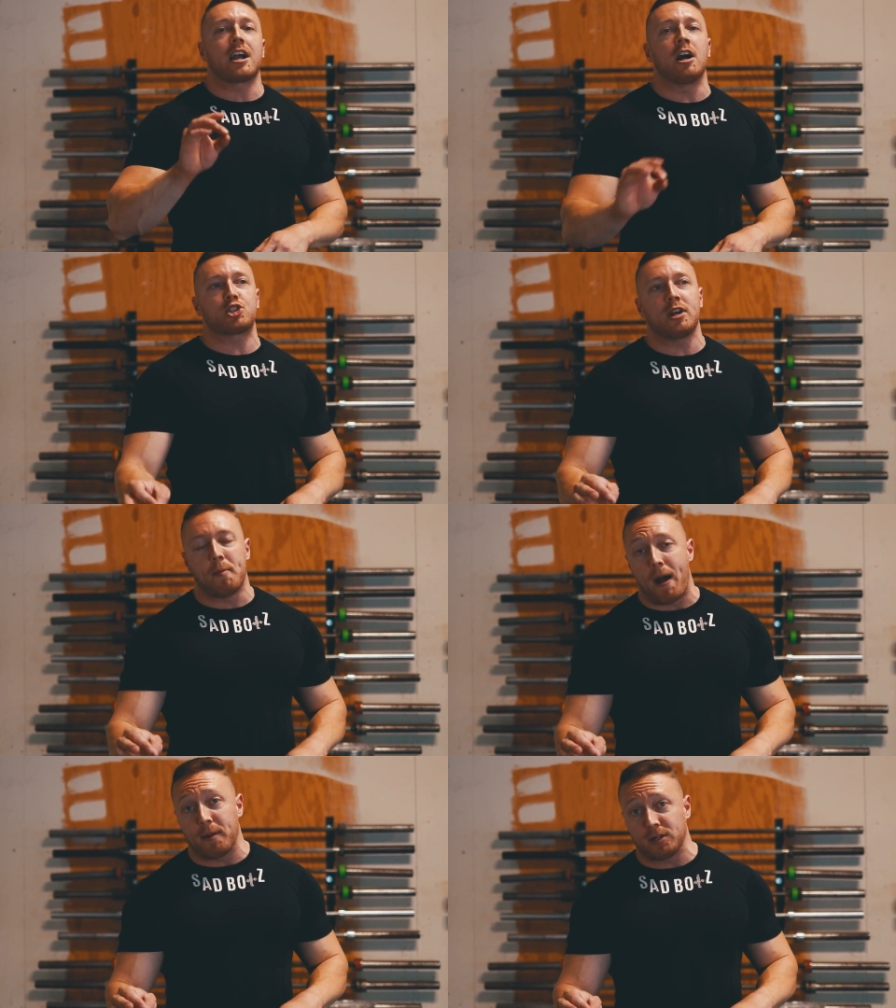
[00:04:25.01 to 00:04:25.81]
Contrary
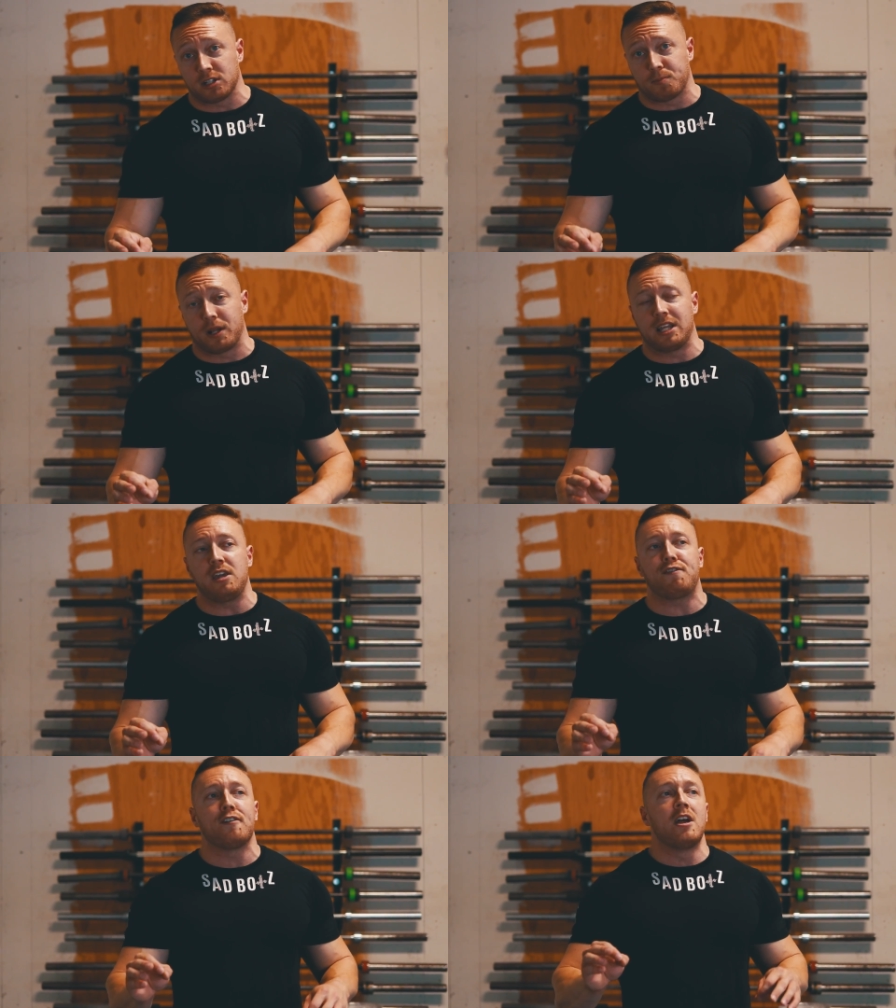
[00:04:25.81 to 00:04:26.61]
to popular
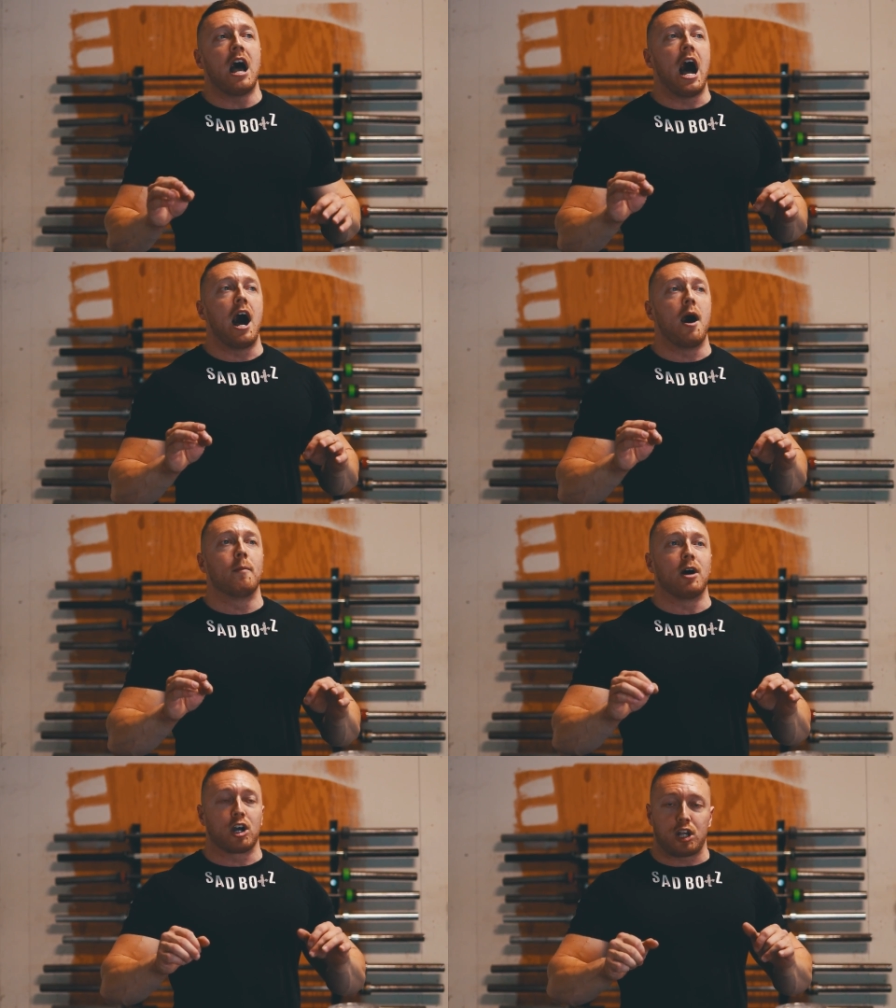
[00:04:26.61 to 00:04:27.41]
belief,
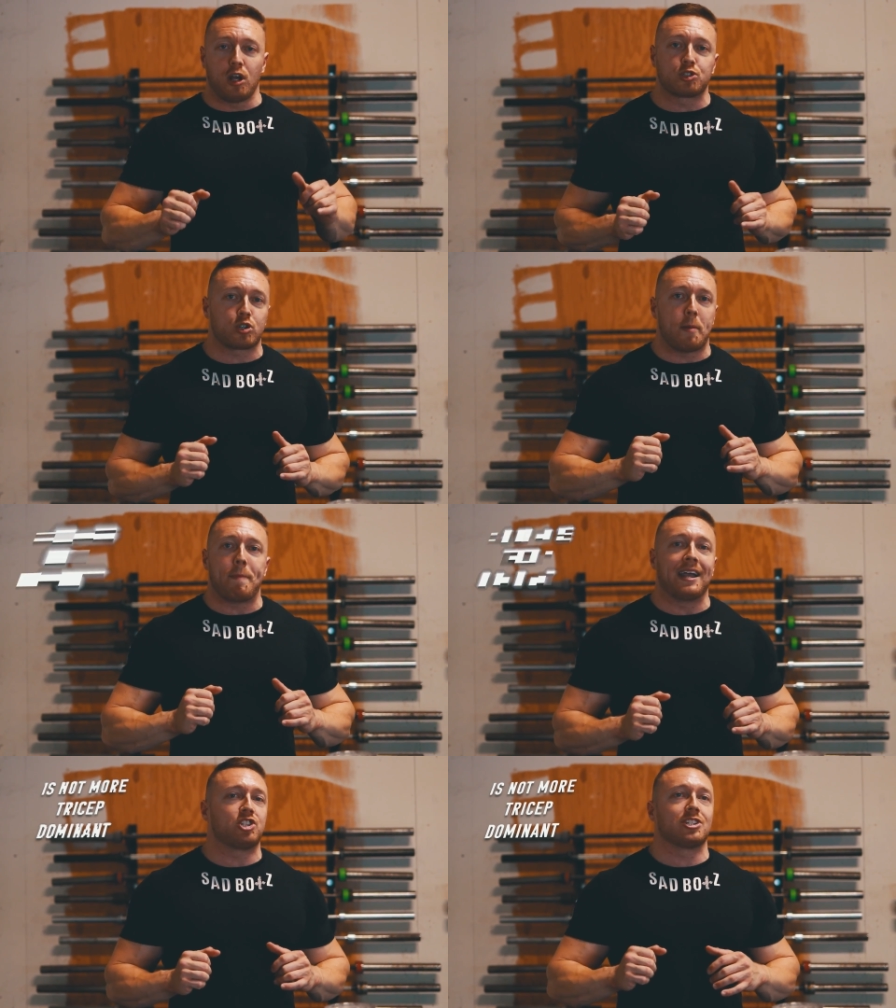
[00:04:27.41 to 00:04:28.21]
um, a close grip
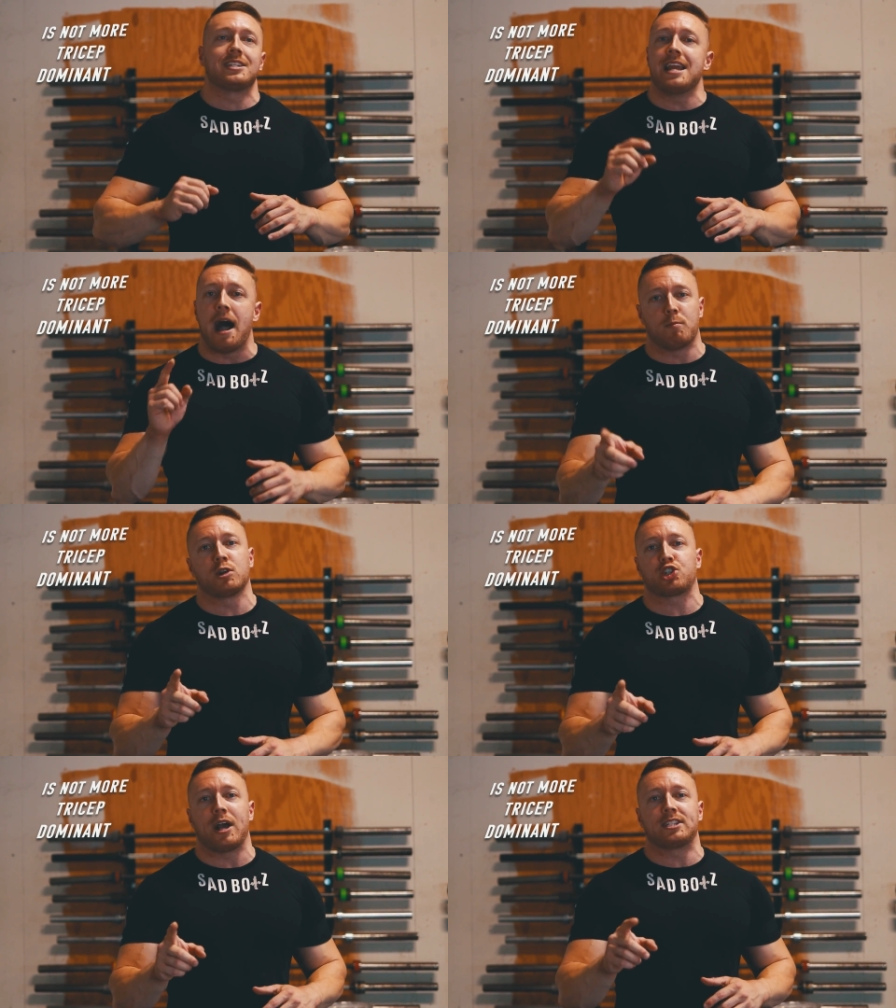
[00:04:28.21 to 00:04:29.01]
bench is not
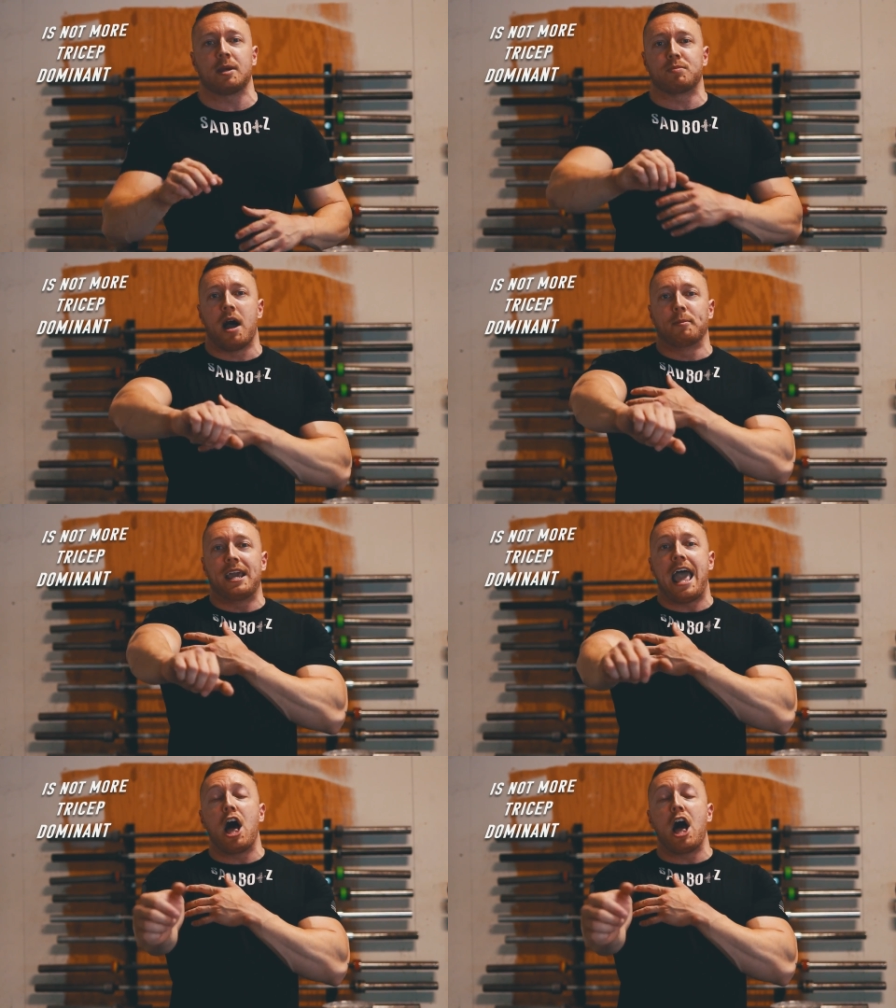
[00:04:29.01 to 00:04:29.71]
more tricep dominant.